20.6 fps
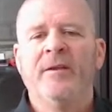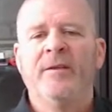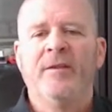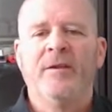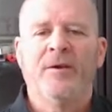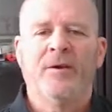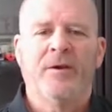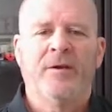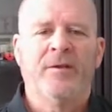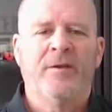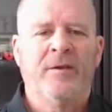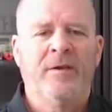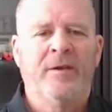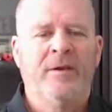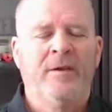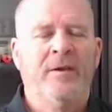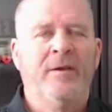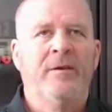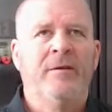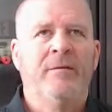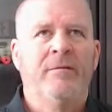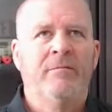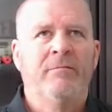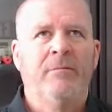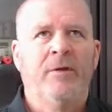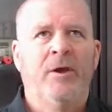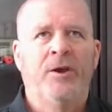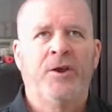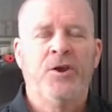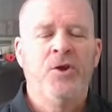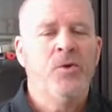the
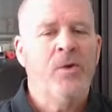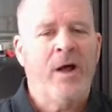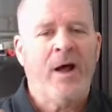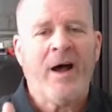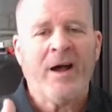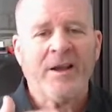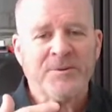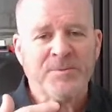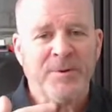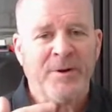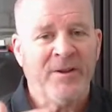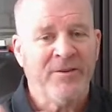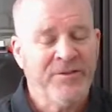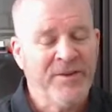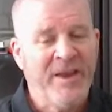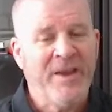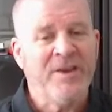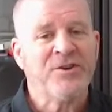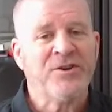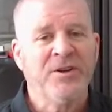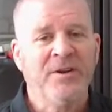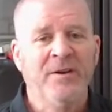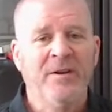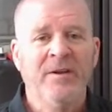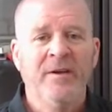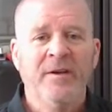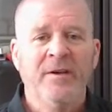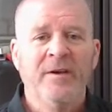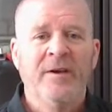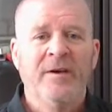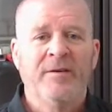acute hospitalization
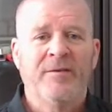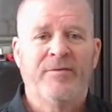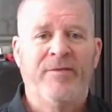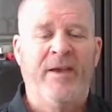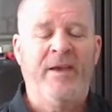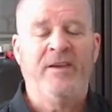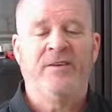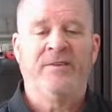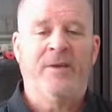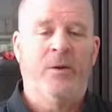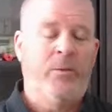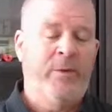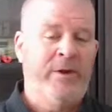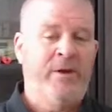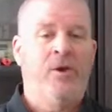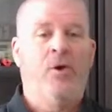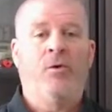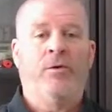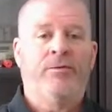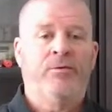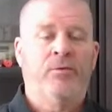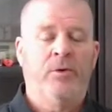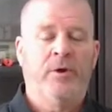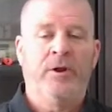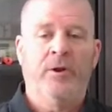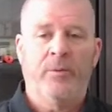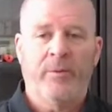phase that we go through.